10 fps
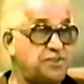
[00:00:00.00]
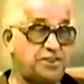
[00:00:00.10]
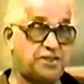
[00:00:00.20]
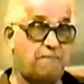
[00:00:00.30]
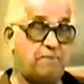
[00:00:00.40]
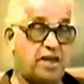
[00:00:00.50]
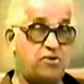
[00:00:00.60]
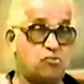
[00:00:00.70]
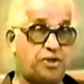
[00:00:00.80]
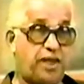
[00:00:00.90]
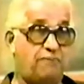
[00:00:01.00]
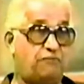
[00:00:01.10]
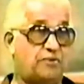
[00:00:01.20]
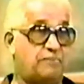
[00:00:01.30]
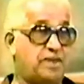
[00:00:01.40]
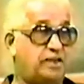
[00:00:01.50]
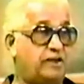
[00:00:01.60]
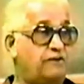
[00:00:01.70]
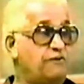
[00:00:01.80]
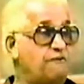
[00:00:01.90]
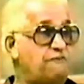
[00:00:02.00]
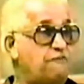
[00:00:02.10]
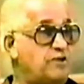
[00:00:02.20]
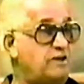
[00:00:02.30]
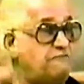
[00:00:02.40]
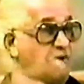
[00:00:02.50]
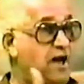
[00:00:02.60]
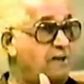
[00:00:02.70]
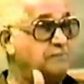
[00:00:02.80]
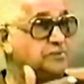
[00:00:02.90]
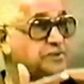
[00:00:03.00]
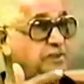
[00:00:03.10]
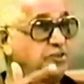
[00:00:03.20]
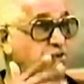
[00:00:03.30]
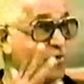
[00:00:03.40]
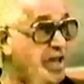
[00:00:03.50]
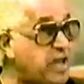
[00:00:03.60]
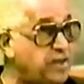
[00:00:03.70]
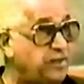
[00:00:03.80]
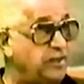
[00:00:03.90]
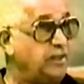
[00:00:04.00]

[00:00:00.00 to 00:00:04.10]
These are men who came from England full of arms, trained.